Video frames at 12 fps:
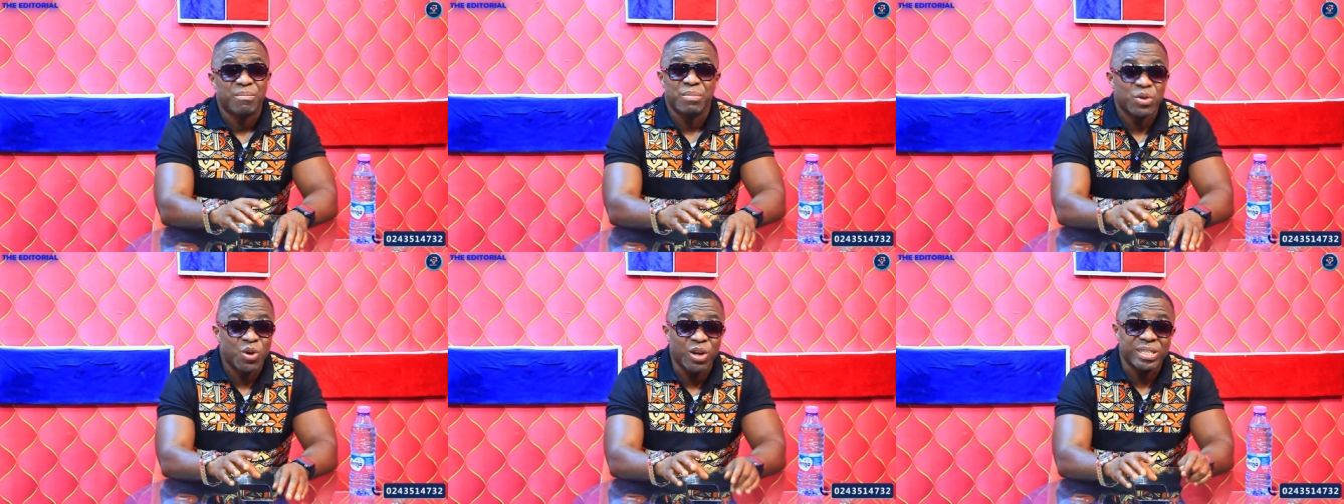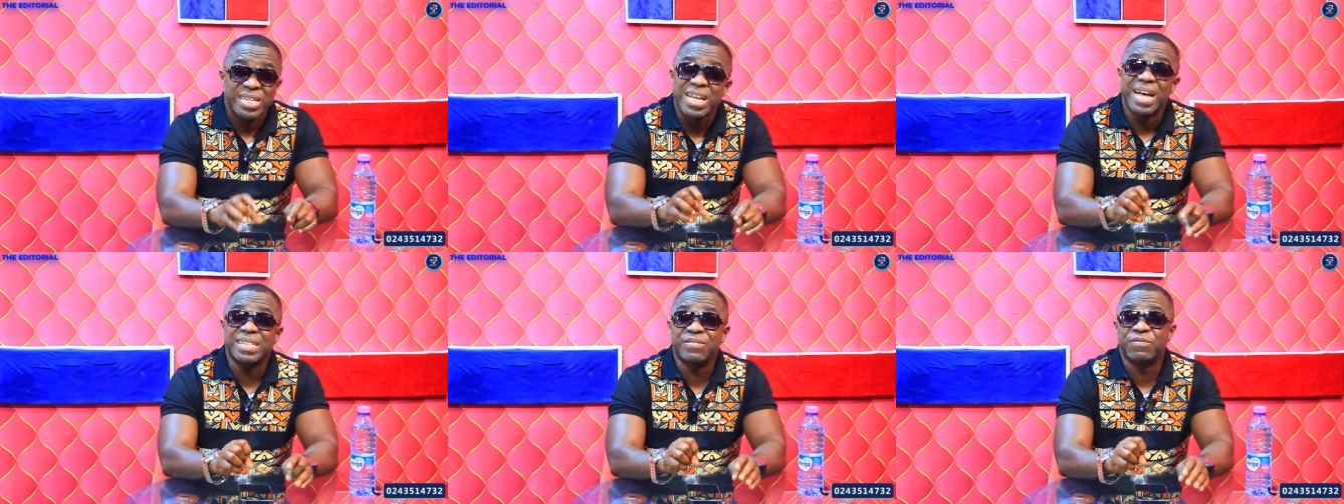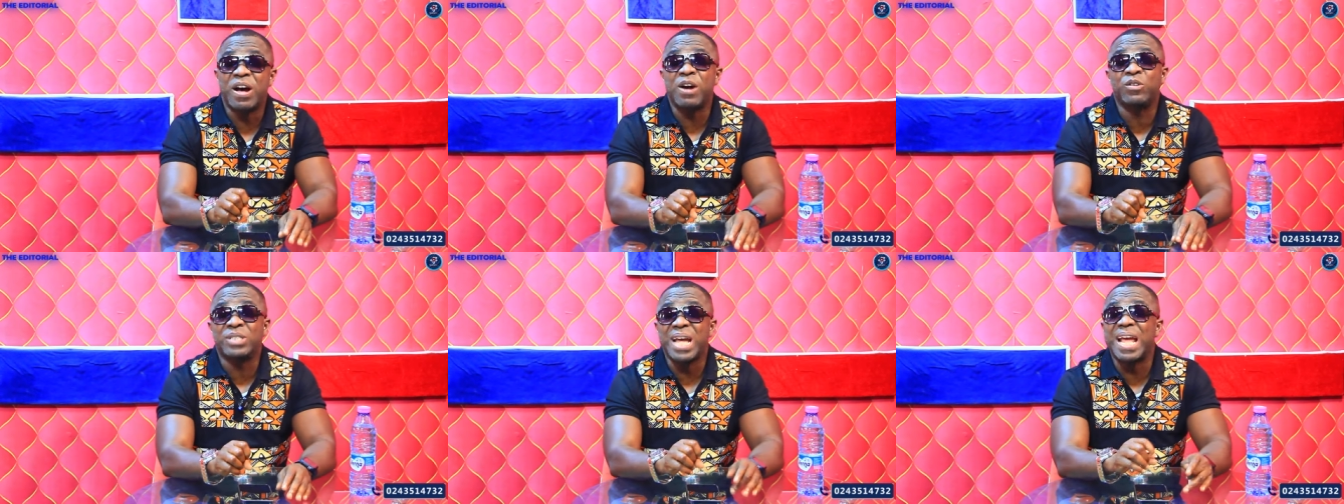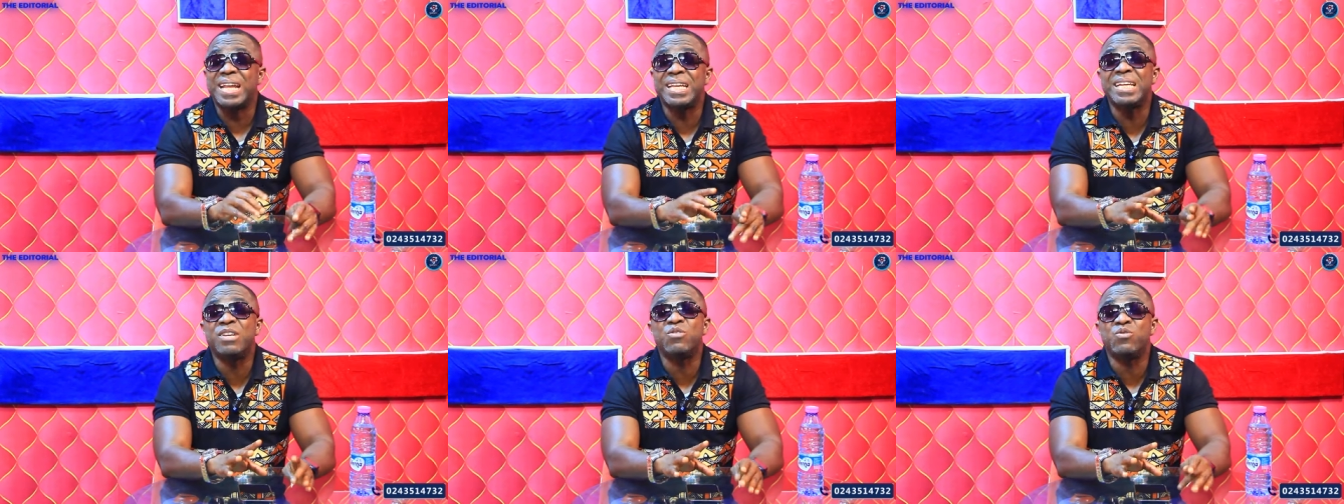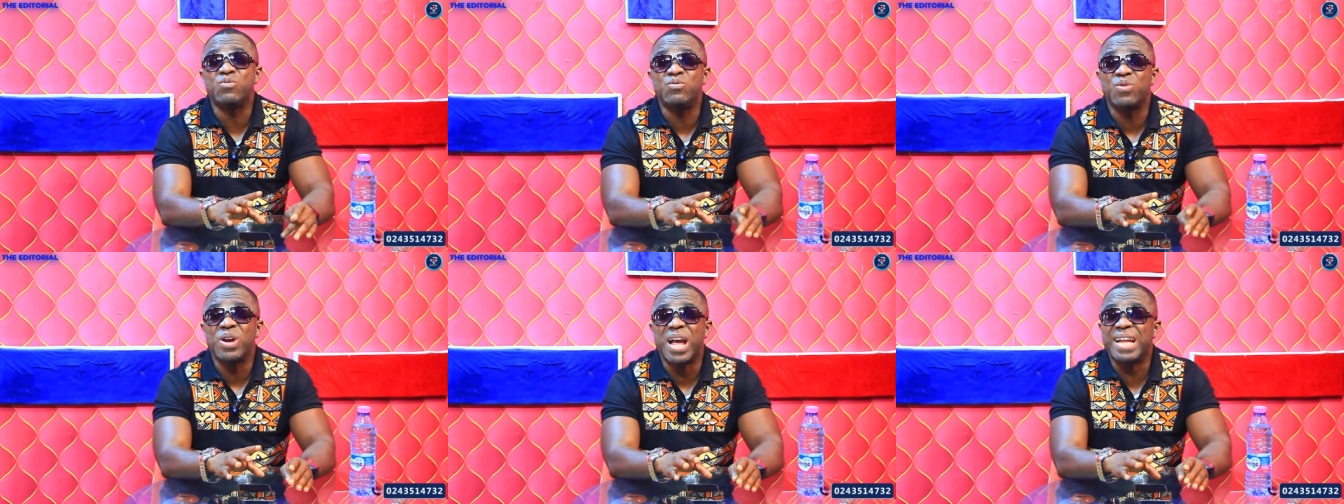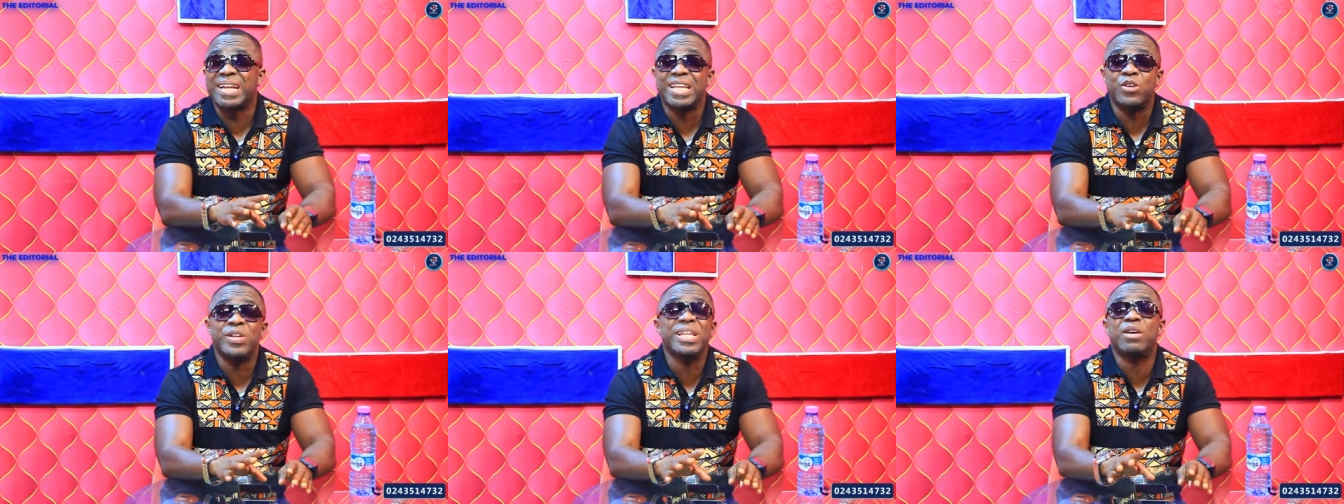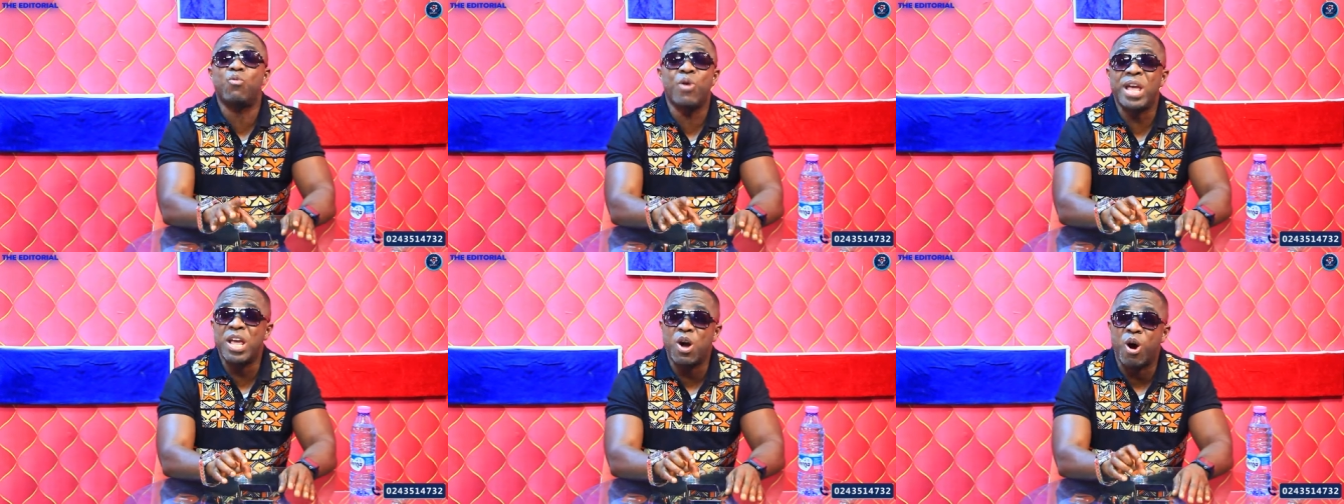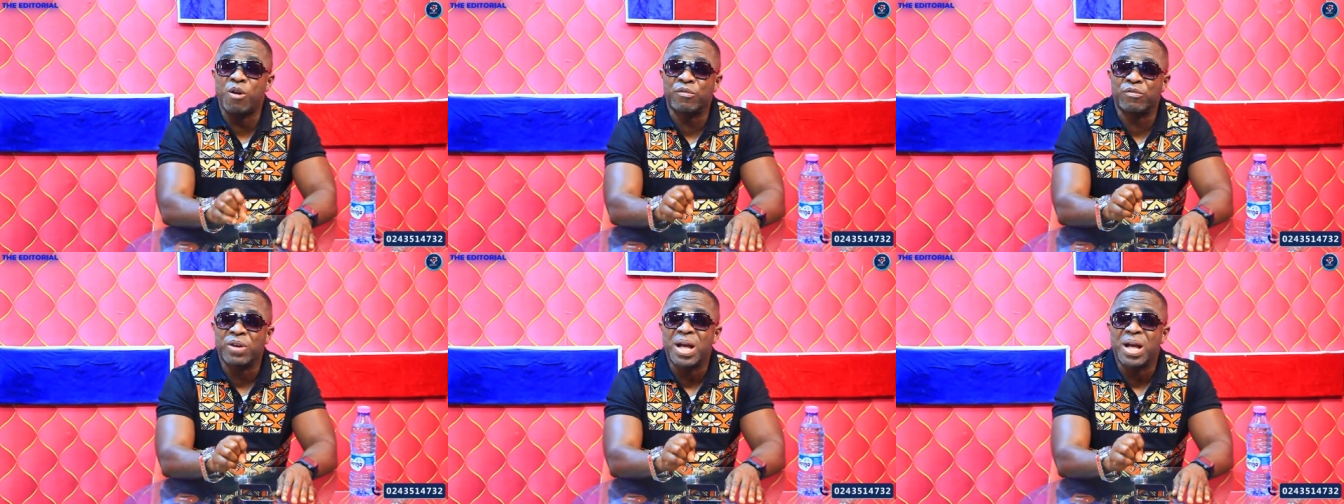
Because he has found a new and a unique way of